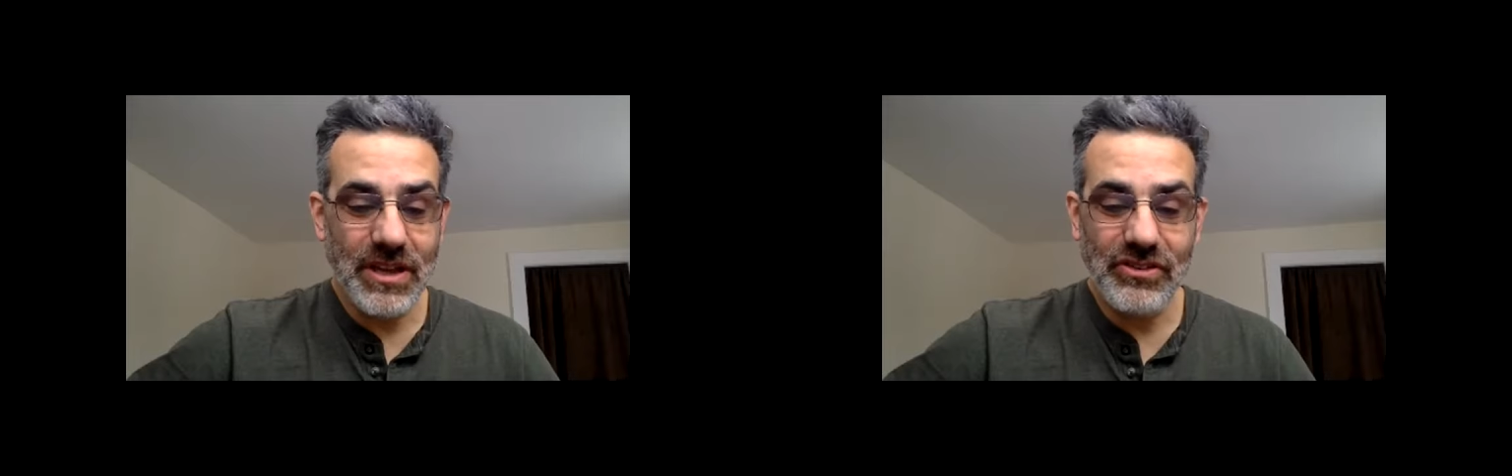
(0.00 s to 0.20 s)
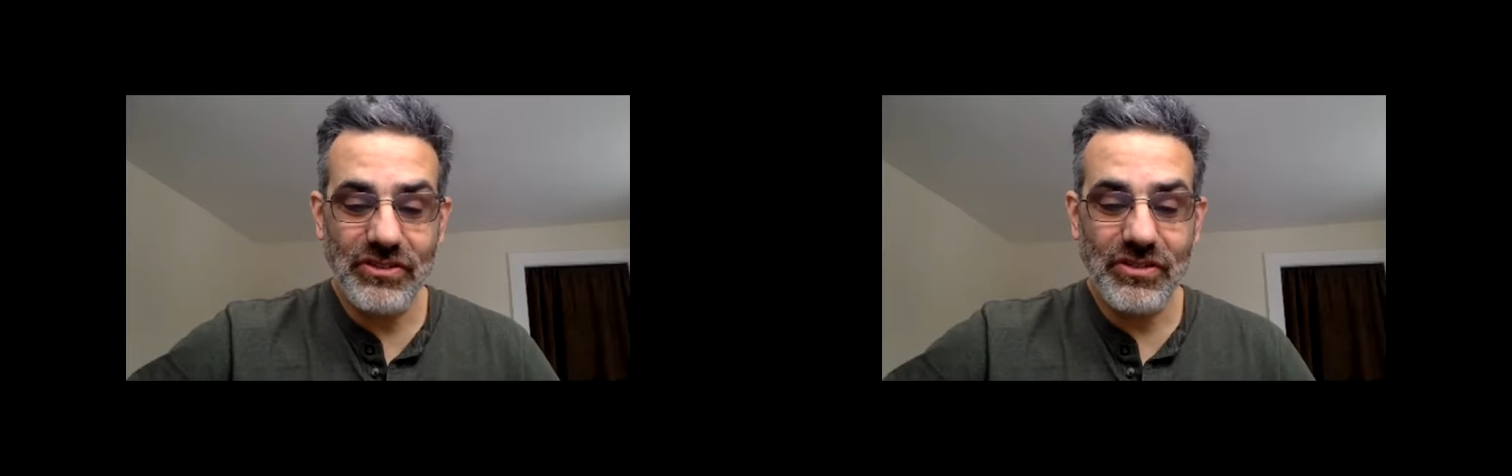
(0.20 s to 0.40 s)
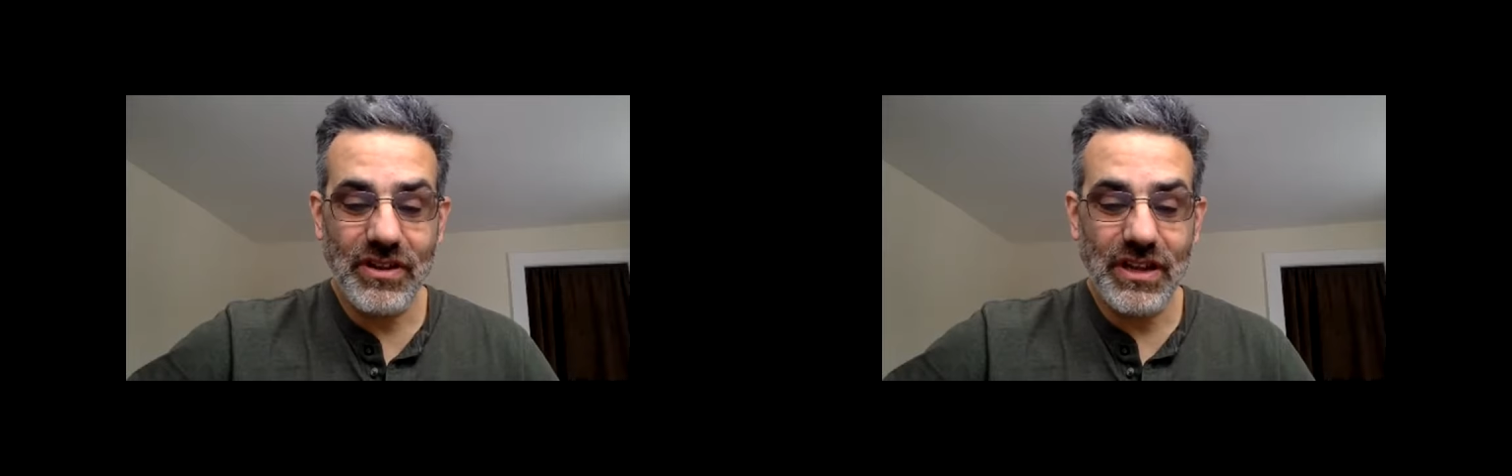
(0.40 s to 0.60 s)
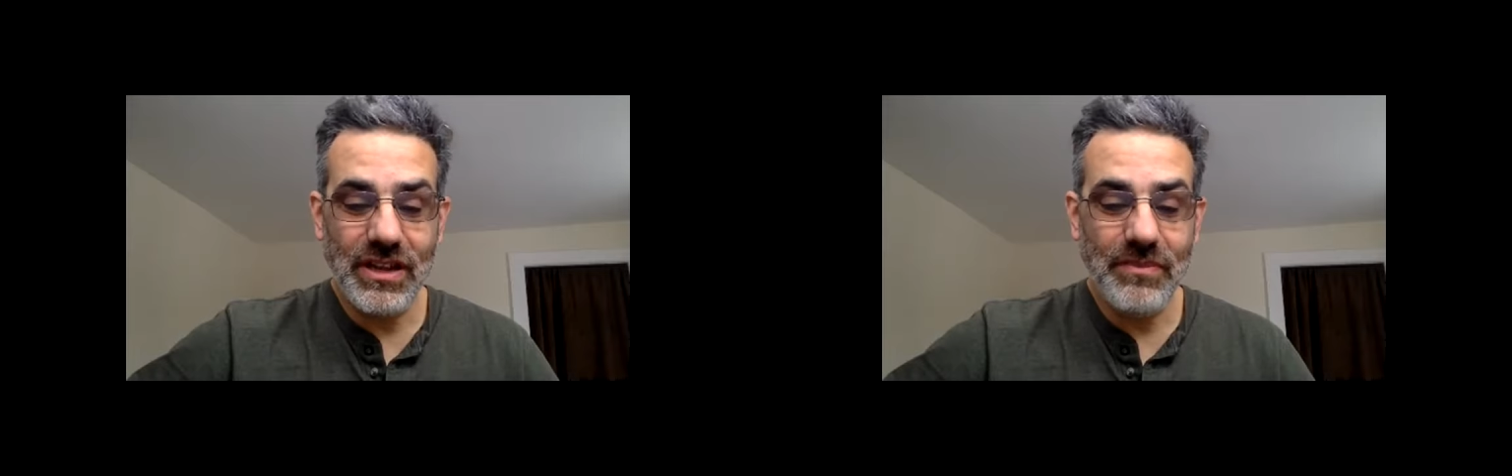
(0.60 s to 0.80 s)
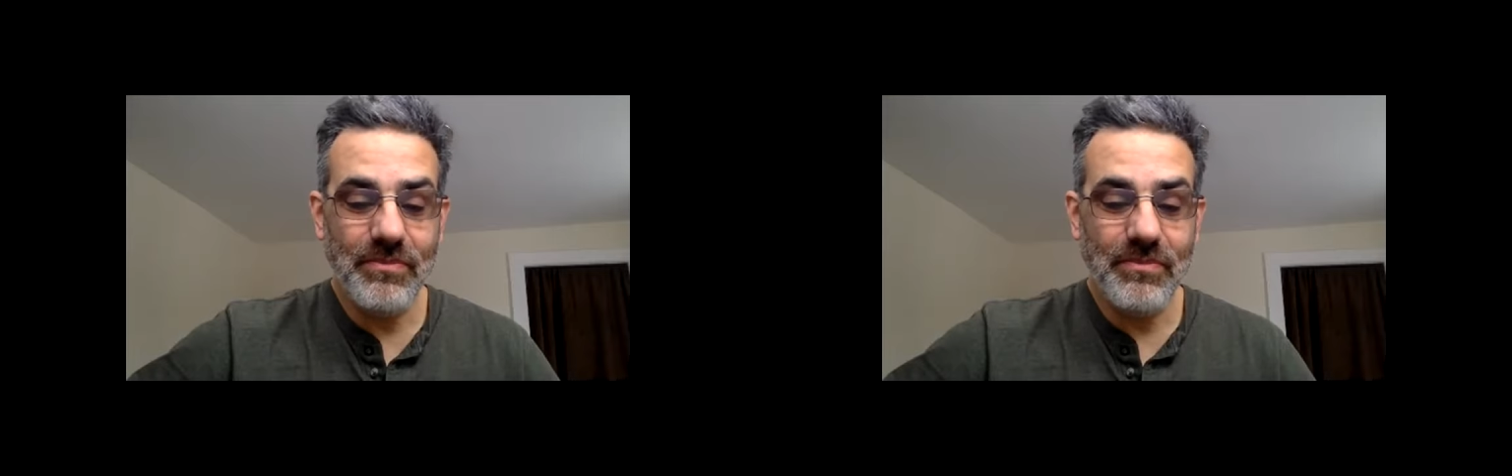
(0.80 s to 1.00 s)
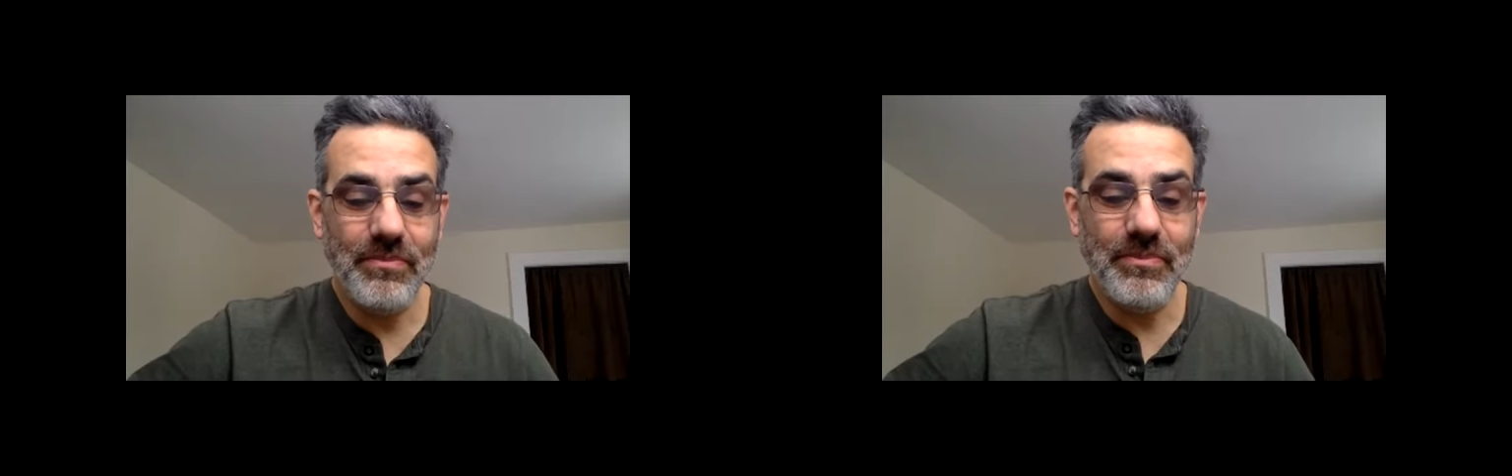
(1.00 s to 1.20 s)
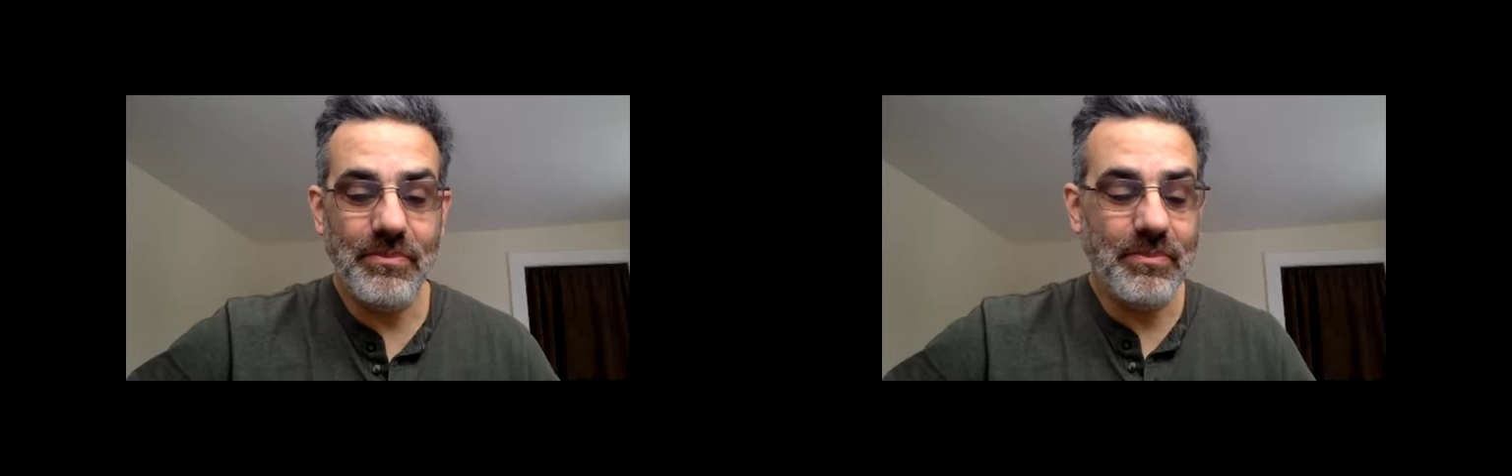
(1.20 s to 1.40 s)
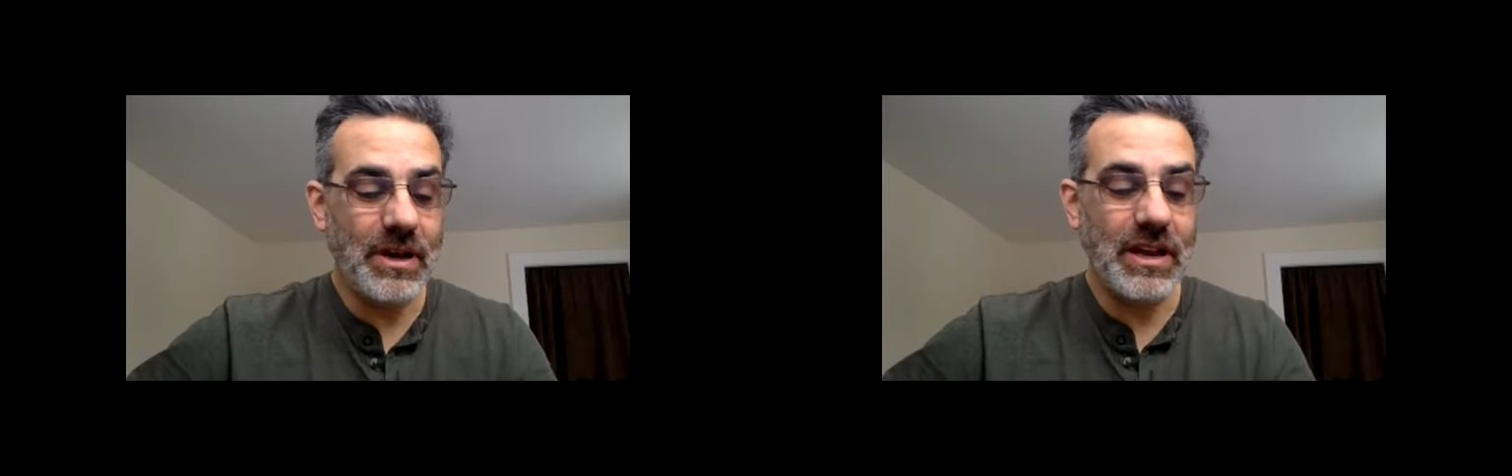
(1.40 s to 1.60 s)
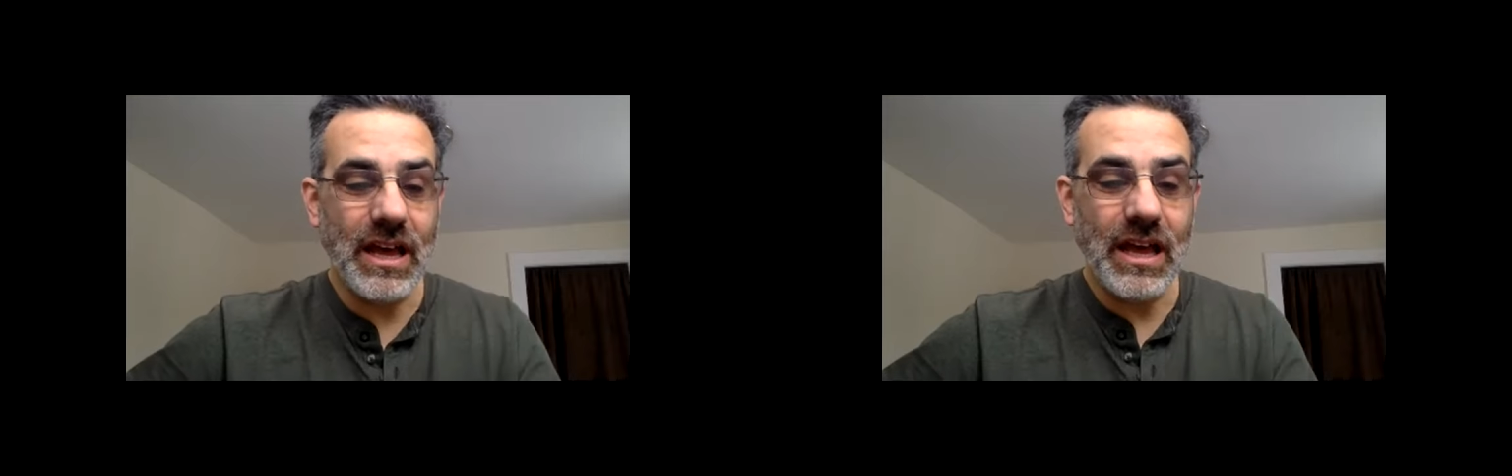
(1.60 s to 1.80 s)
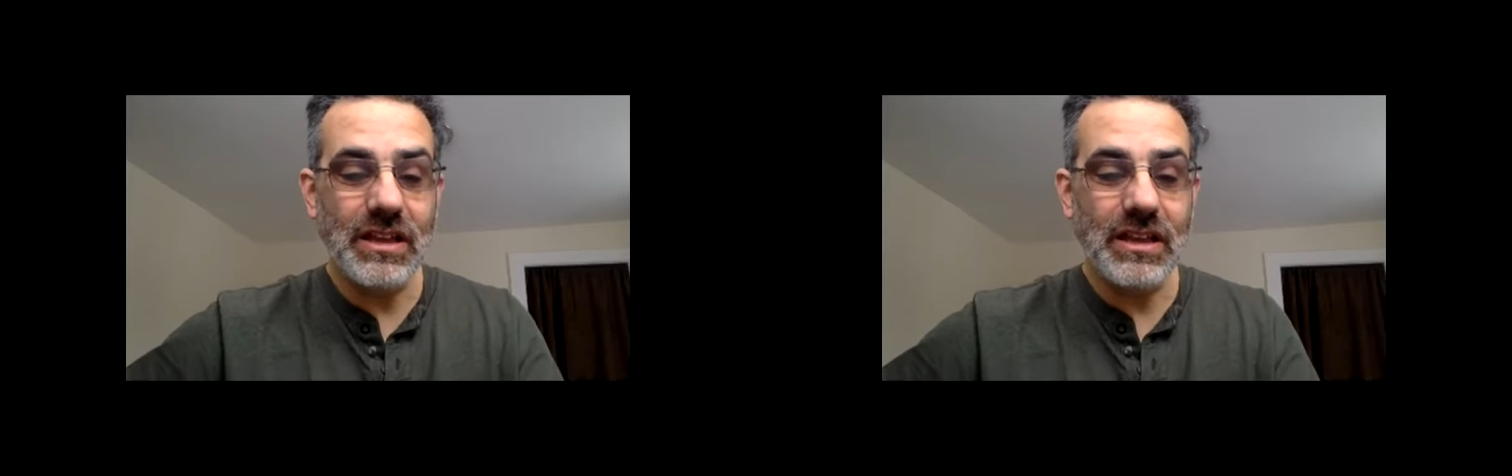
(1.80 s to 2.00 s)
screen, but
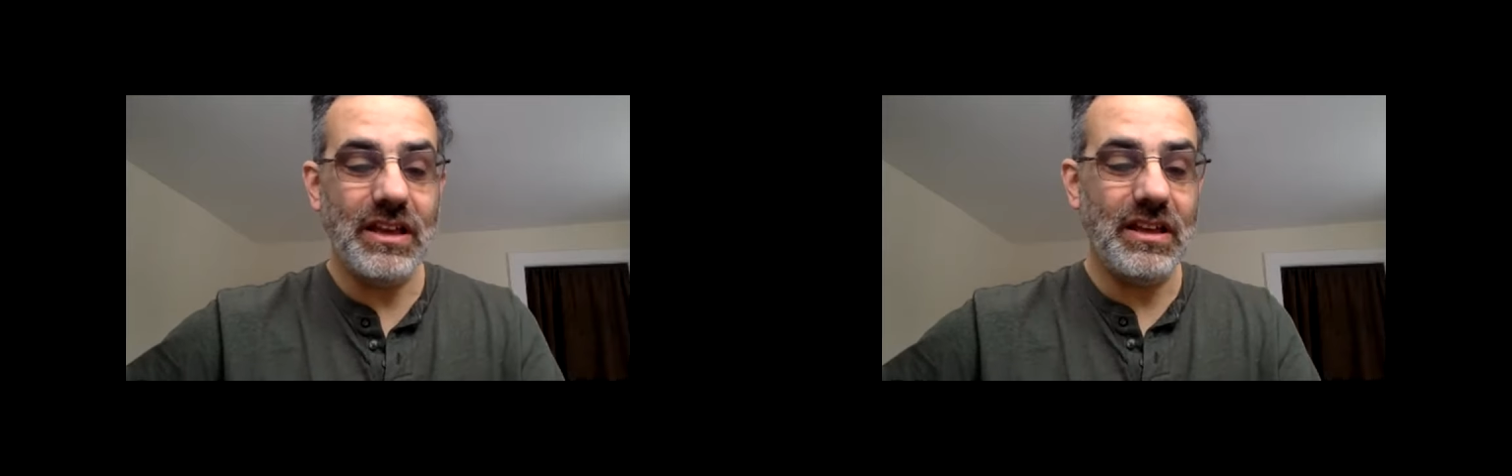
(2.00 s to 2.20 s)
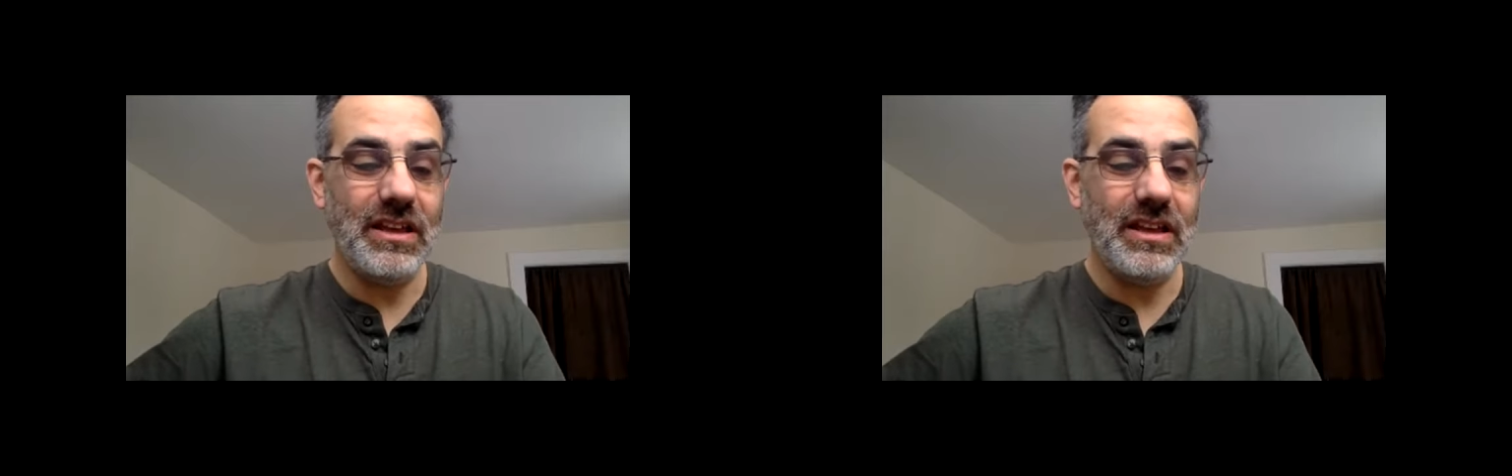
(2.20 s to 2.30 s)
I'm going to